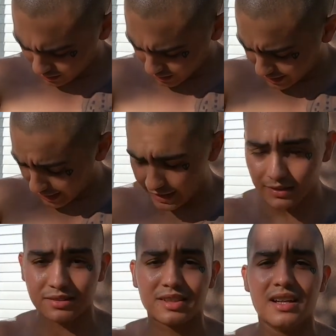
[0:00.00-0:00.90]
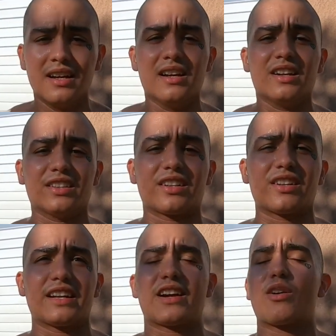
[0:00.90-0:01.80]
Chains,
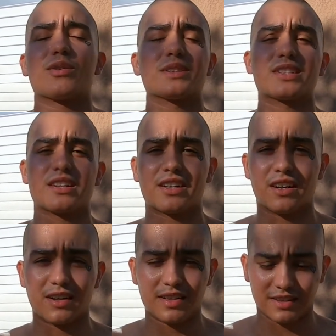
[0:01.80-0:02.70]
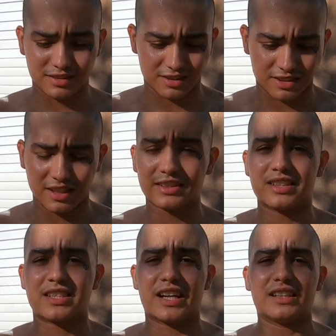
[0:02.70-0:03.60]
you go to a junkyard, there's tons
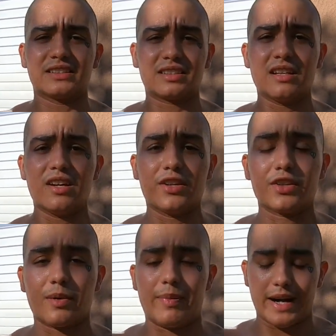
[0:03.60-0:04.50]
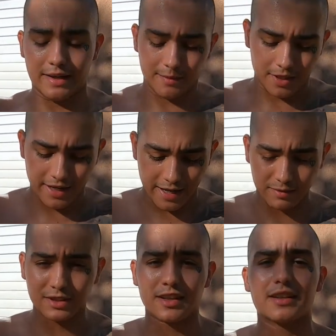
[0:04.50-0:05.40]
of chains. You could buy them on
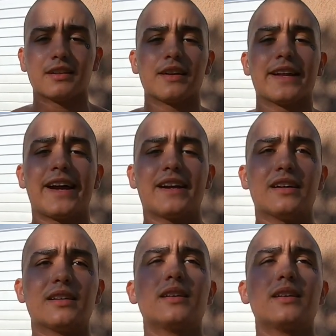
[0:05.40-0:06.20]
Amazon and all that.